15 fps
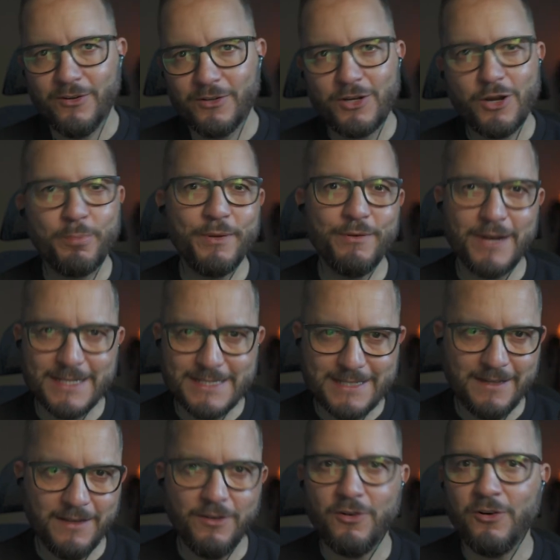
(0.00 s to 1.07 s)

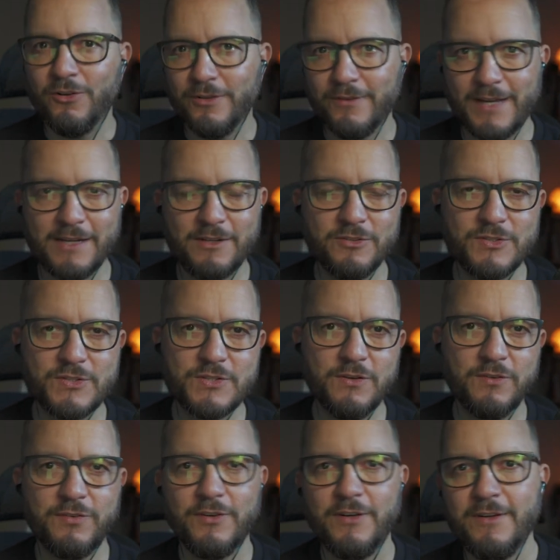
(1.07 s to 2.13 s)
copywriting, all of that good stuff.